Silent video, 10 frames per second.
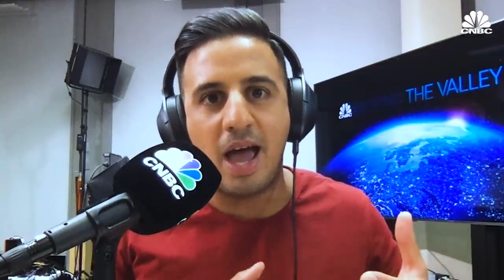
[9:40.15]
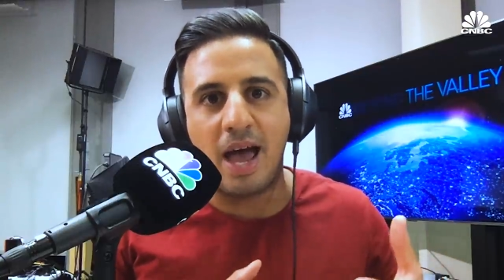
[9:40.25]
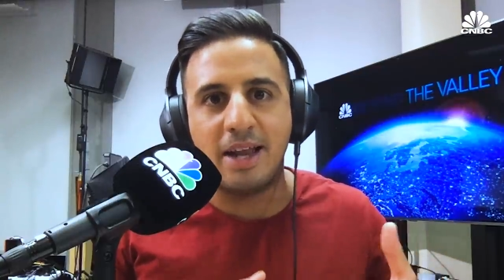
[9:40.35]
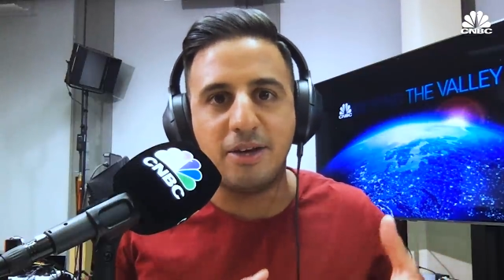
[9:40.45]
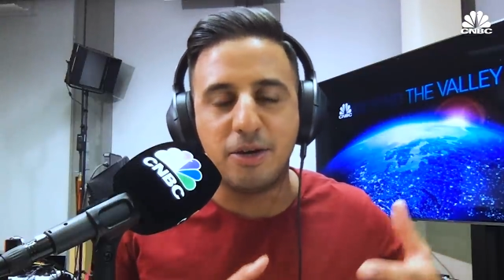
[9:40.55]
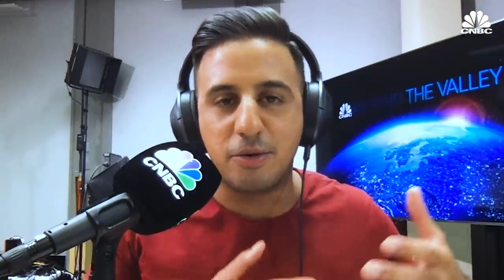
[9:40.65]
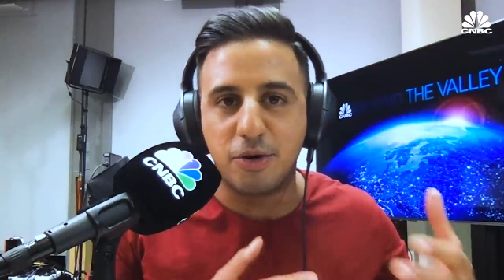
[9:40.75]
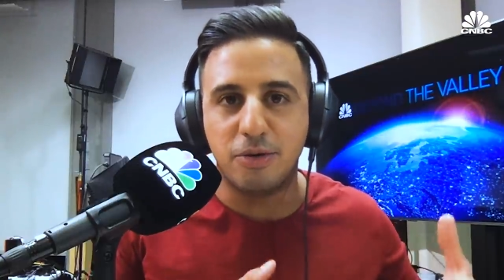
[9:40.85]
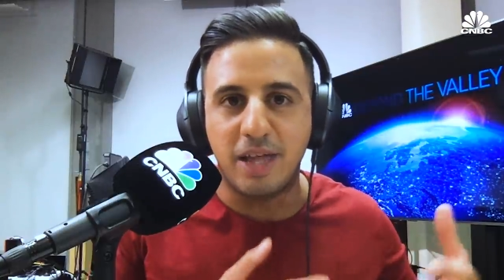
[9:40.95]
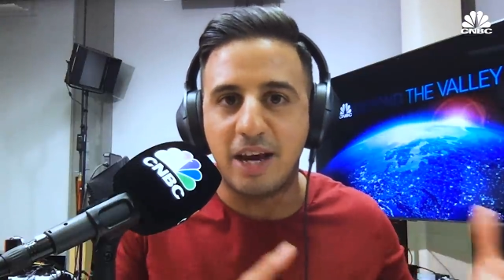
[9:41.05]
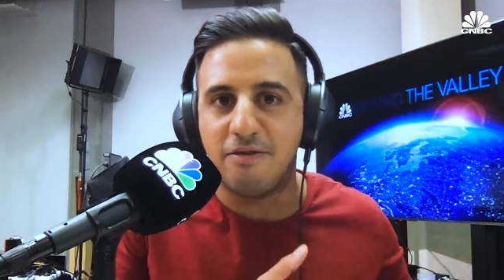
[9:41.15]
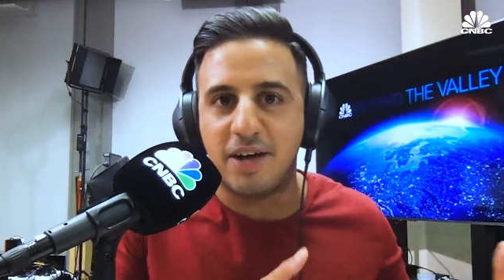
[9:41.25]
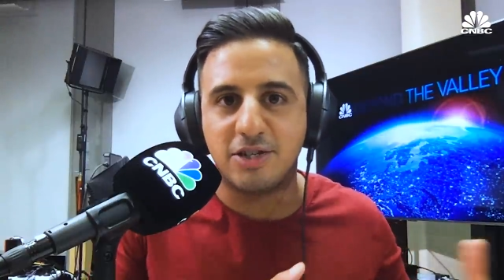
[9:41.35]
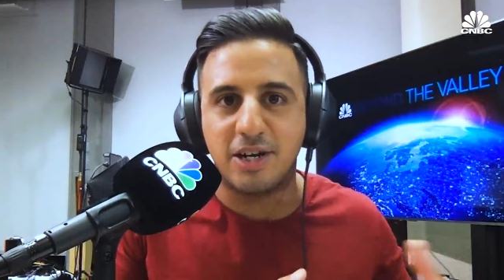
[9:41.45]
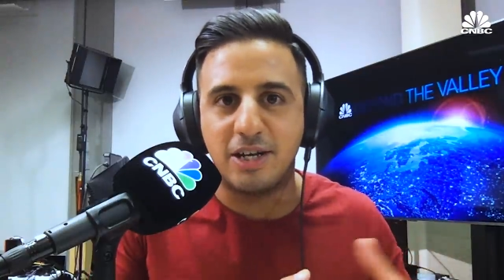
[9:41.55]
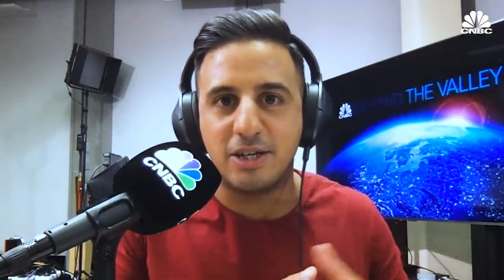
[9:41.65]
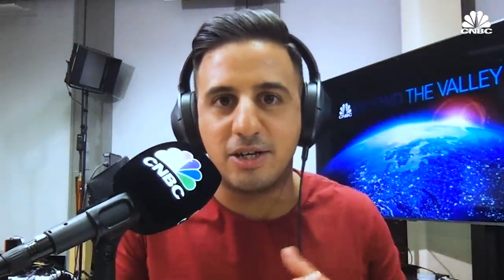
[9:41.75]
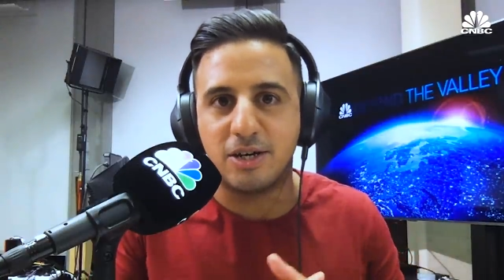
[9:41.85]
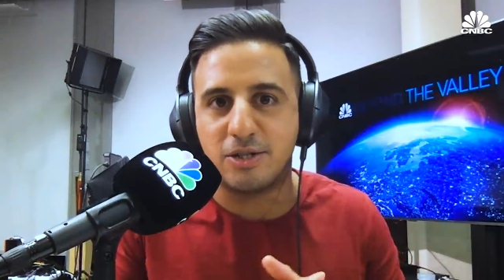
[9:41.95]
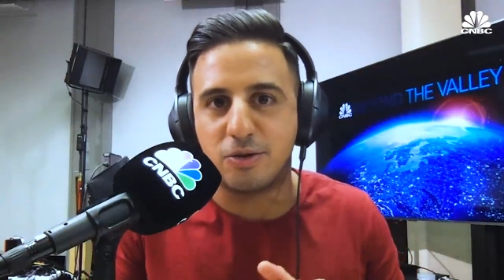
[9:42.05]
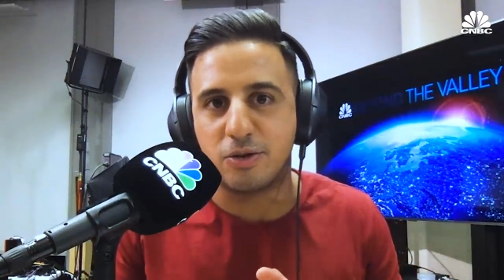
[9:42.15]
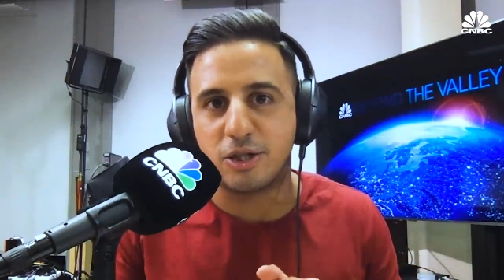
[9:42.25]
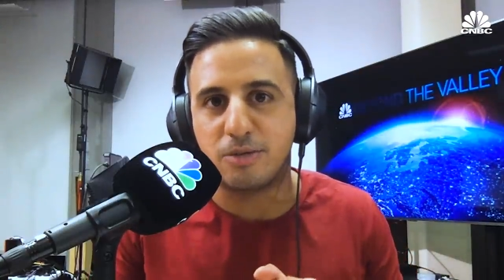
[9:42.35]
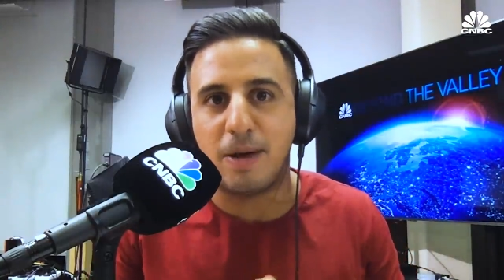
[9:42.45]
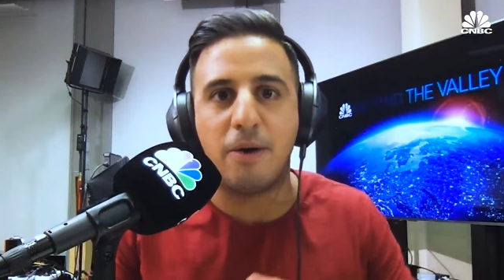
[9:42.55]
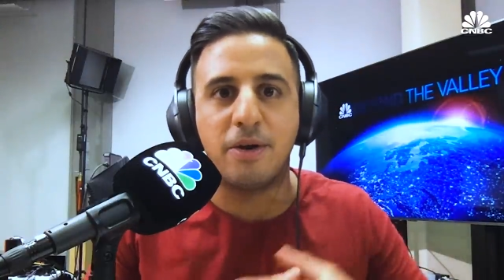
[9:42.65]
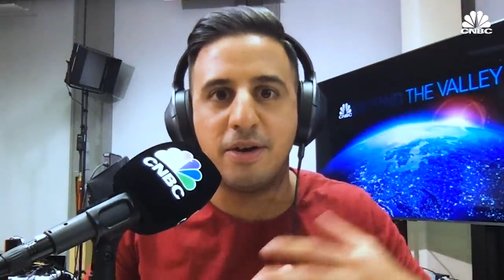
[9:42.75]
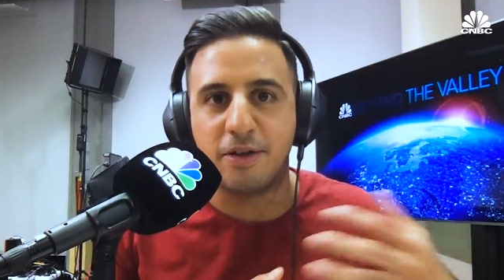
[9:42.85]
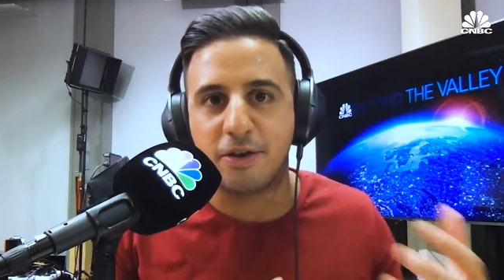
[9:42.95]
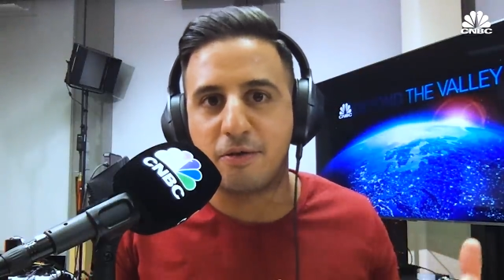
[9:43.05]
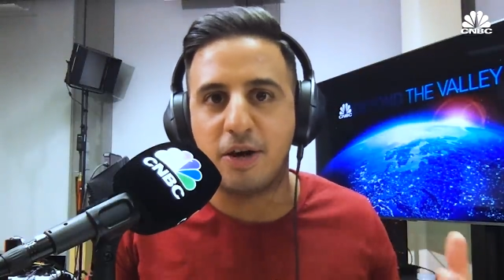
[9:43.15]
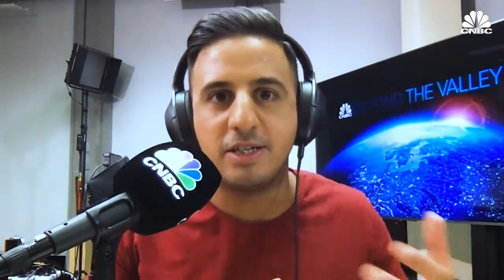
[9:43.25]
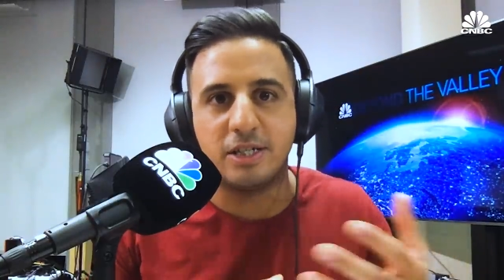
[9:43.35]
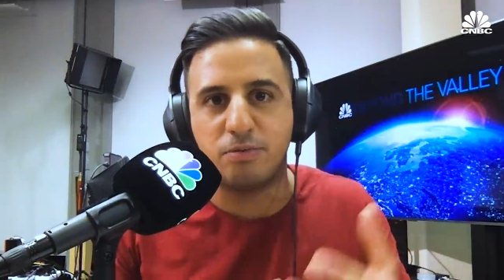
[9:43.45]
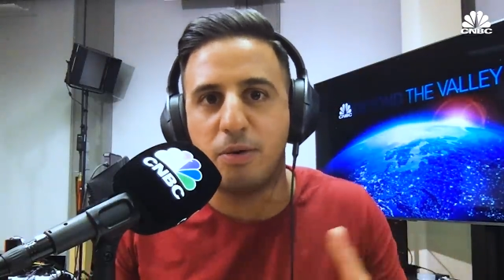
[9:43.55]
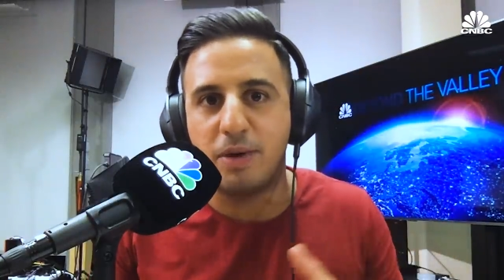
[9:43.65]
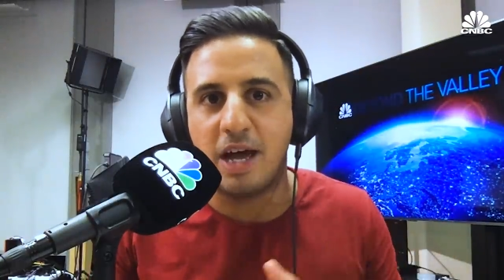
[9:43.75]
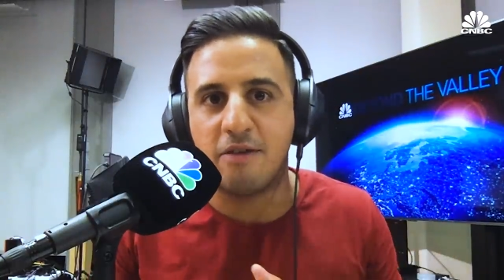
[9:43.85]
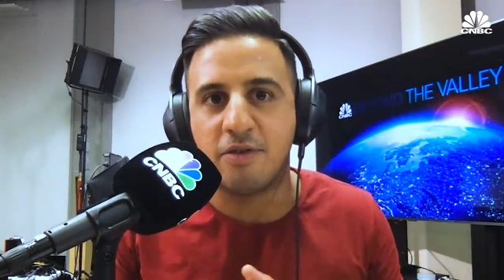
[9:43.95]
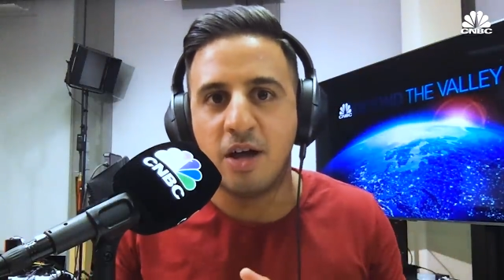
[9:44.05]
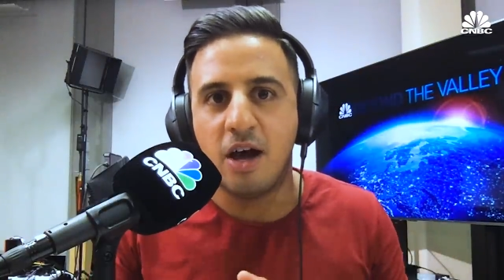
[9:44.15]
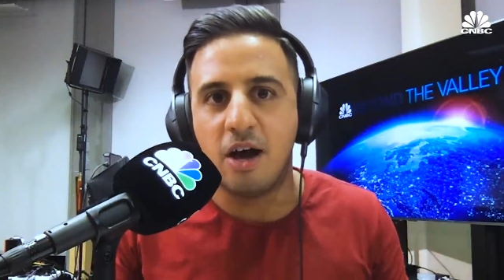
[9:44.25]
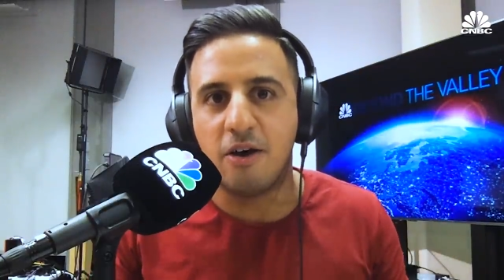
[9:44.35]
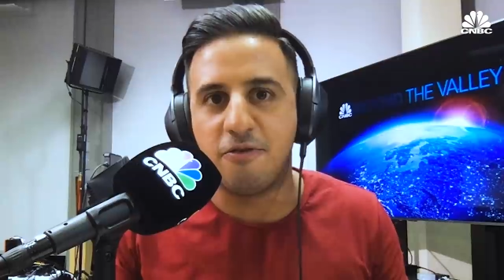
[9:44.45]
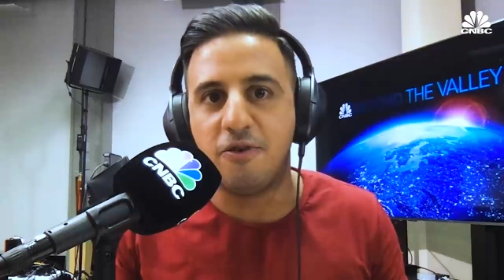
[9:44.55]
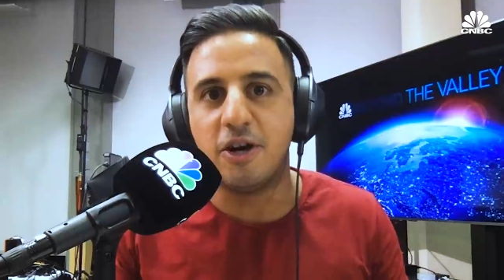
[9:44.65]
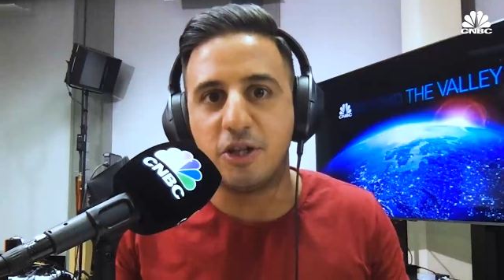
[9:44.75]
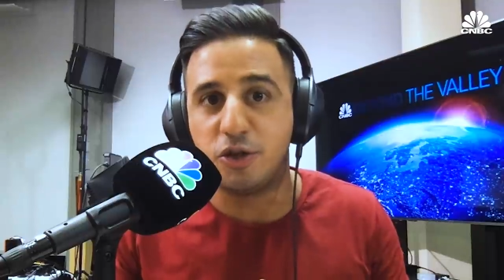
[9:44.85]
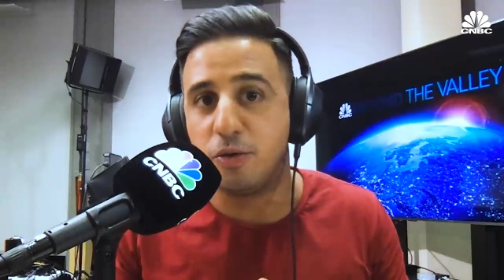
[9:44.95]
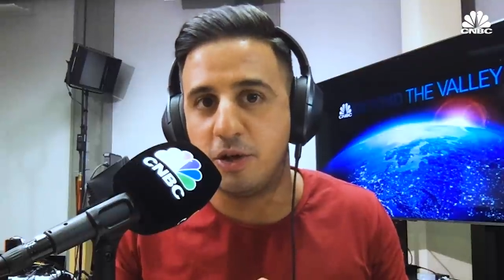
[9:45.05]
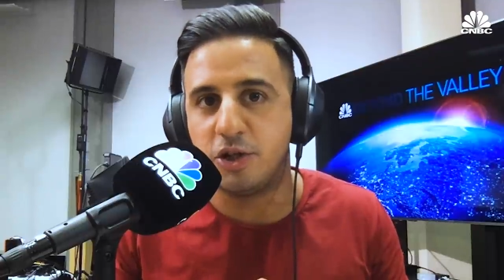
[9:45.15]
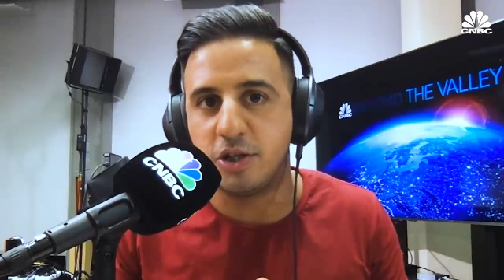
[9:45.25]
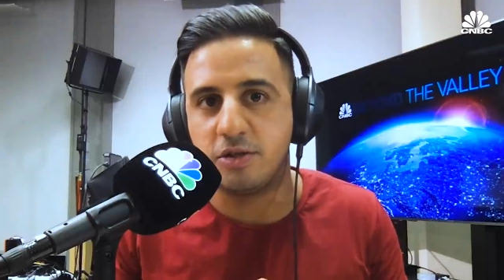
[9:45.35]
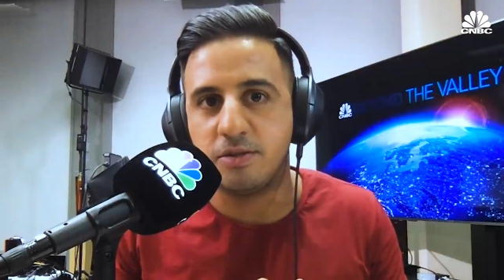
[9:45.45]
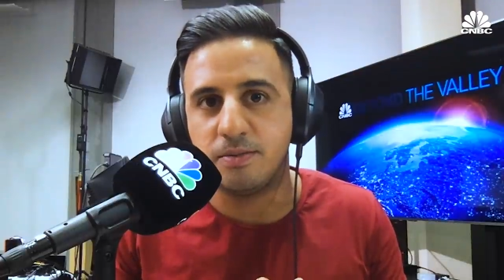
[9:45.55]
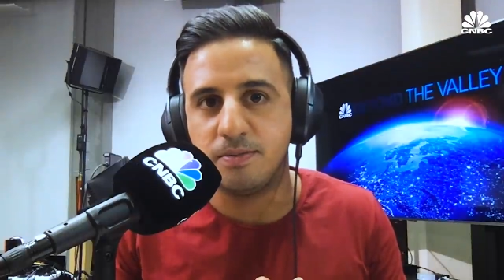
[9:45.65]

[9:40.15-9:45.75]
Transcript: And, you know, could that eventually sort of spout another crisis where we have further shortages?